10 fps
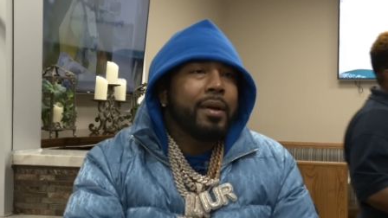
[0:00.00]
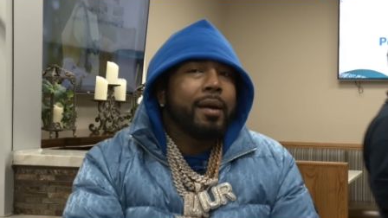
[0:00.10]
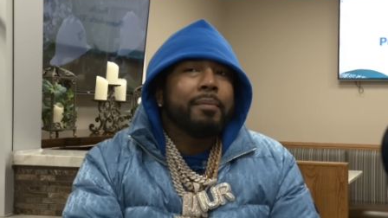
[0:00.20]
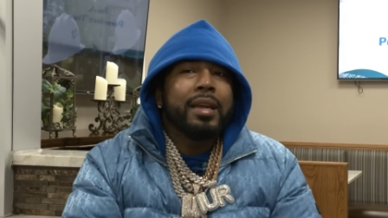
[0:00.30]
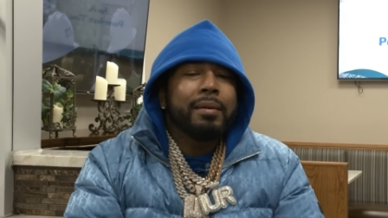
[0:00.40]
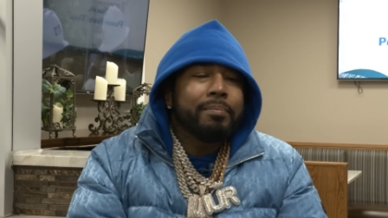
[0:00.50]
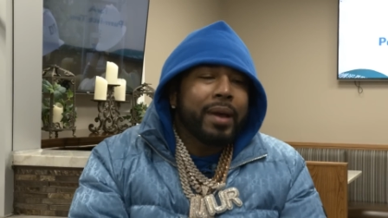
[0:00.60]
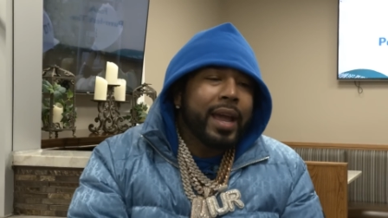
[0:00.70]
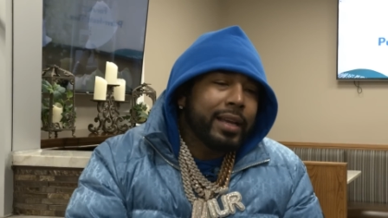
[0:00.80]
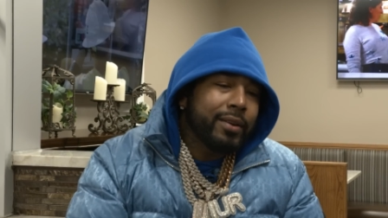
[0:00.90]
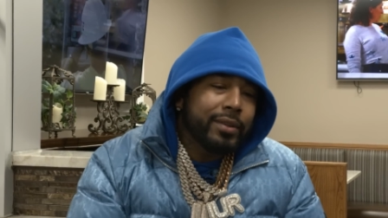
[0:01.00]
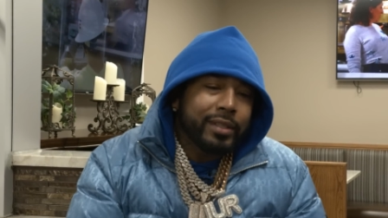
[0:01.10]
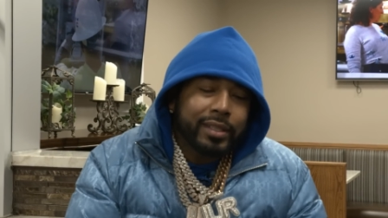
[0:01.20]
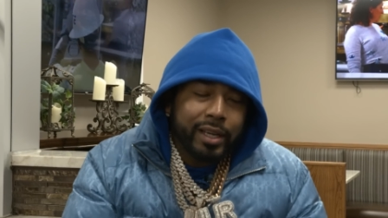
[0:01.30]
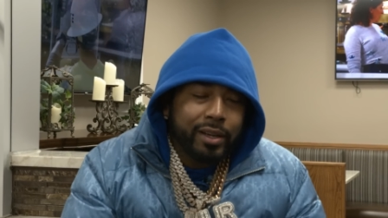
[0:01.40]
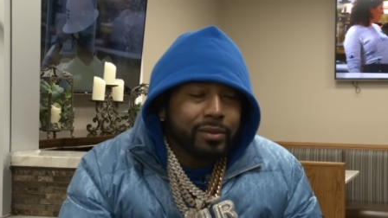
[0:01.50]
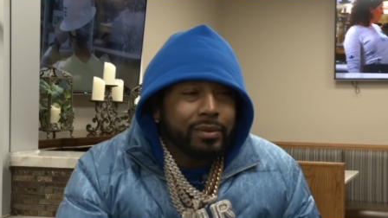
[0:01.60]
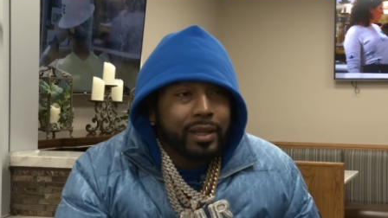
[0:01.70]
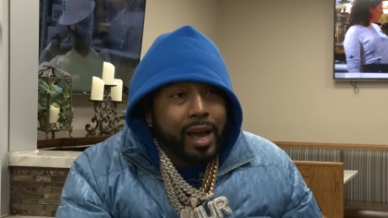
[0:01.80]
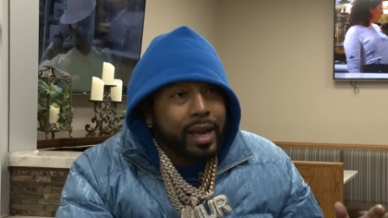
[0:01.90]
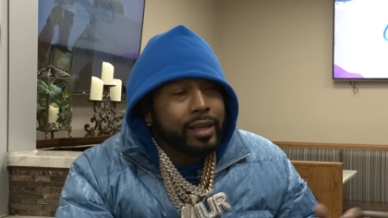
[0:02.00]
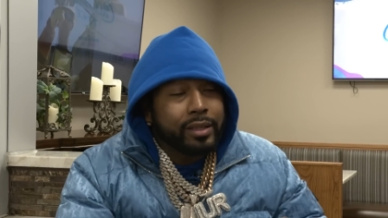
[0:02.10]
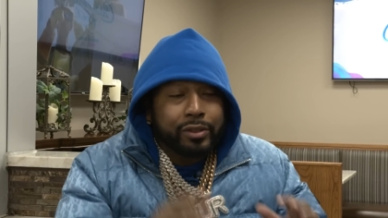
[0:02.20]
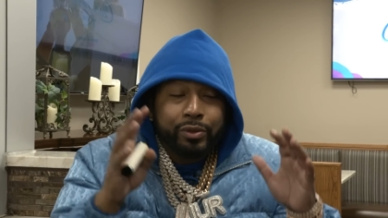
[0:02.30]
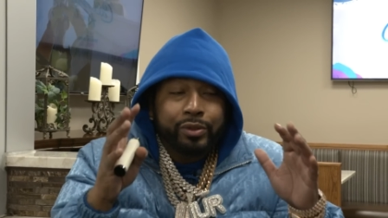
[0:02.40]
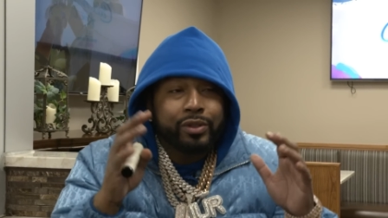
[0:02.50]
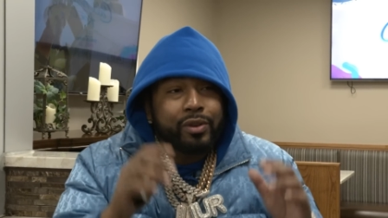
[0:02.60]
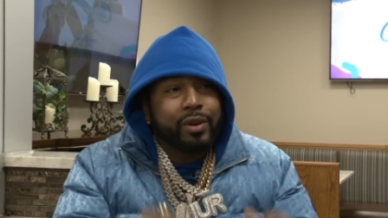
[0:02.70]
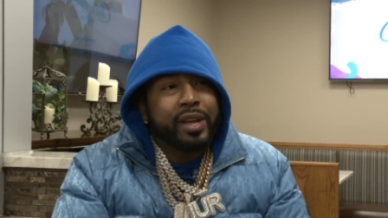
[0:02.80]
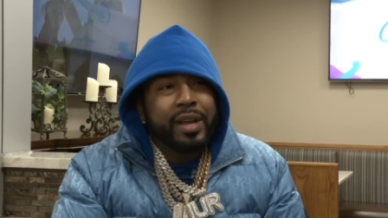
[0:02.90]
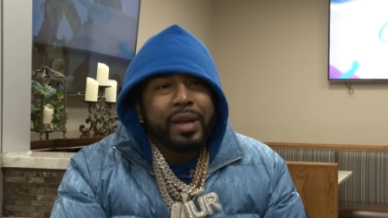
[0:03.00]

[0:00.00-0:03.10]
I mean, banging on the cells with light. True story.